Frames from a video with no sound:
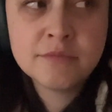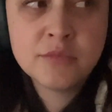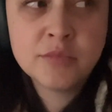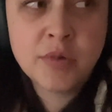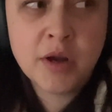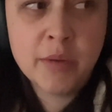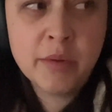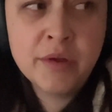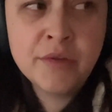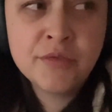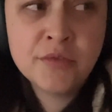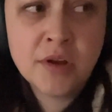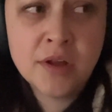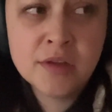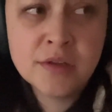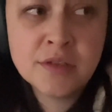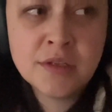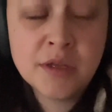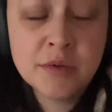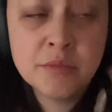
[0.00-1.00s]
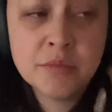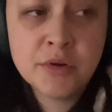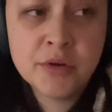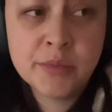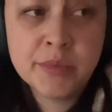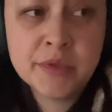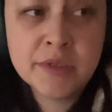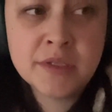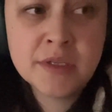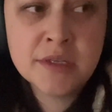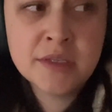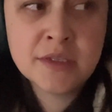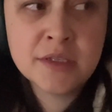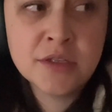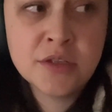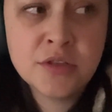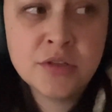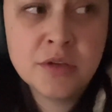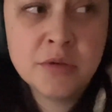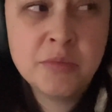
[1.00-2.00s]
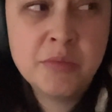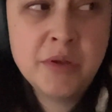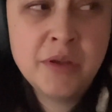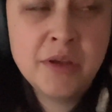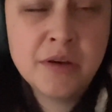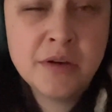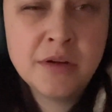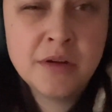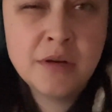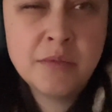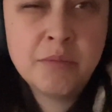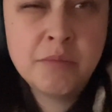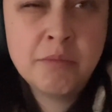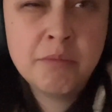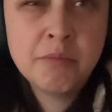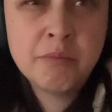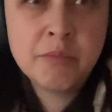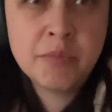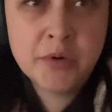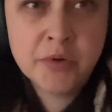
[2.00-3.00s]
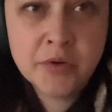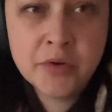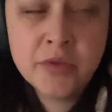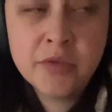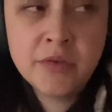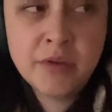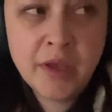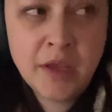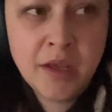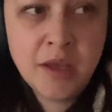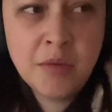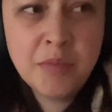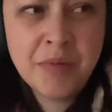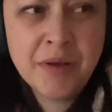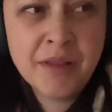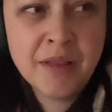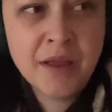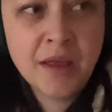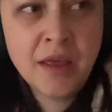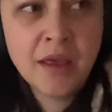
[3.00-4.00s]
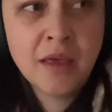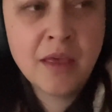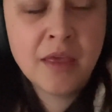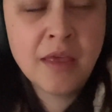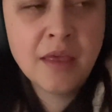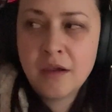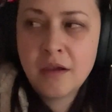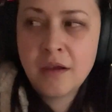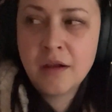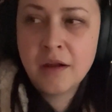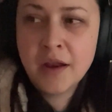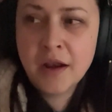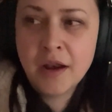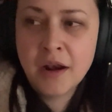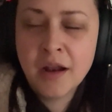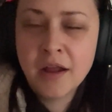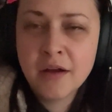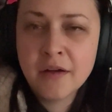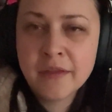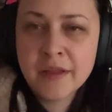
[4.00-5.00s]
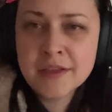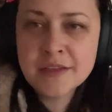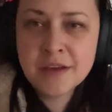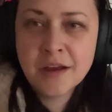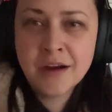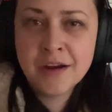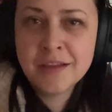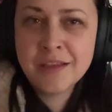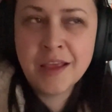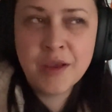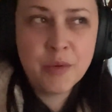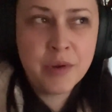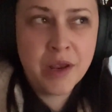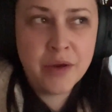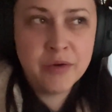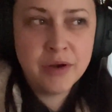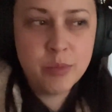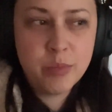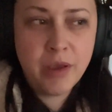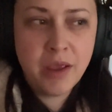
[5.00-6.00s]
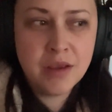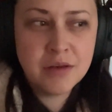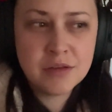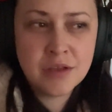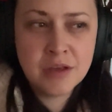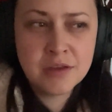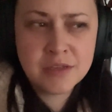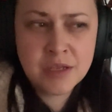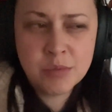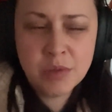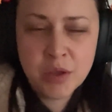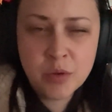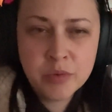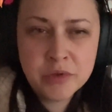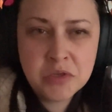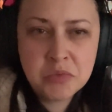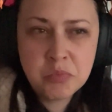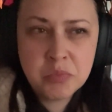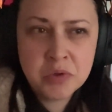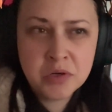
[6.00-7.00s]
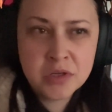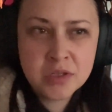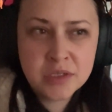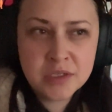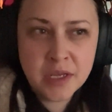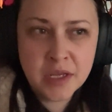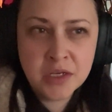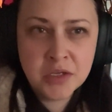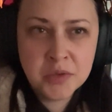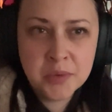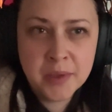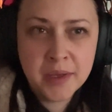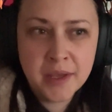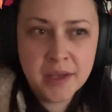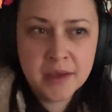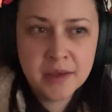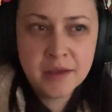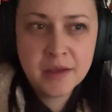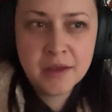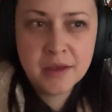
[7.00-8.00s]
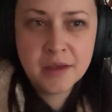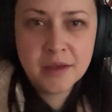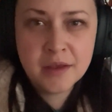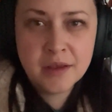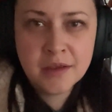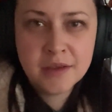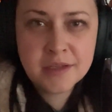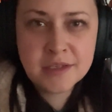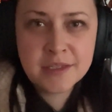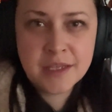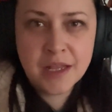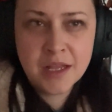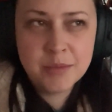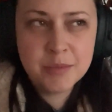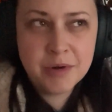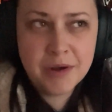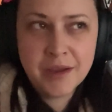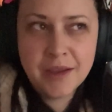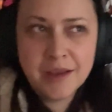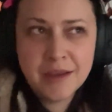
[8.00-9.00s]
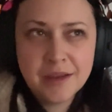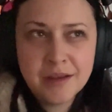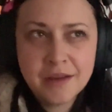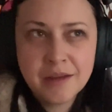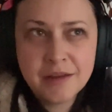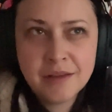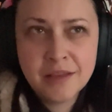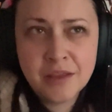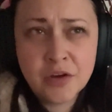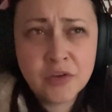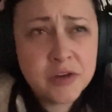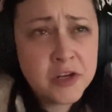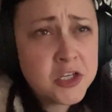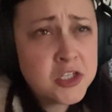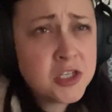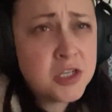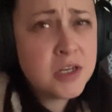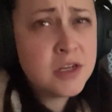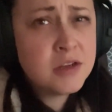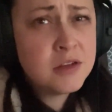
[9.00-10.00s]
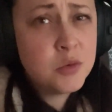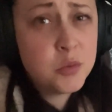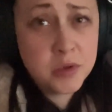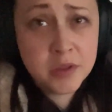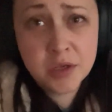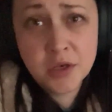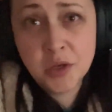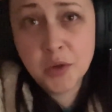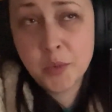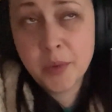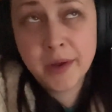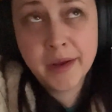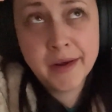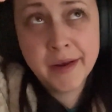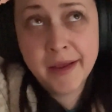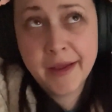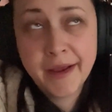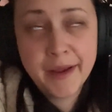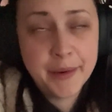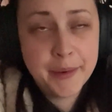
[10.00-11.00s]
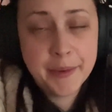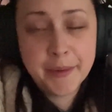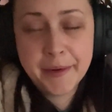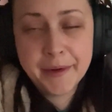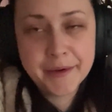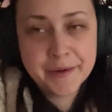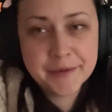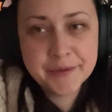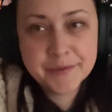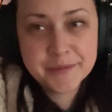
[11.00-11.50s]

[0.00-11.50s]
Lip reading: Probably for all intent and purposes, this should be her birthday, but like, I don't know. That's a hard thing when I repaint dolls. I'm like, which birthday do we celebrate? The original or the new one? I don't know.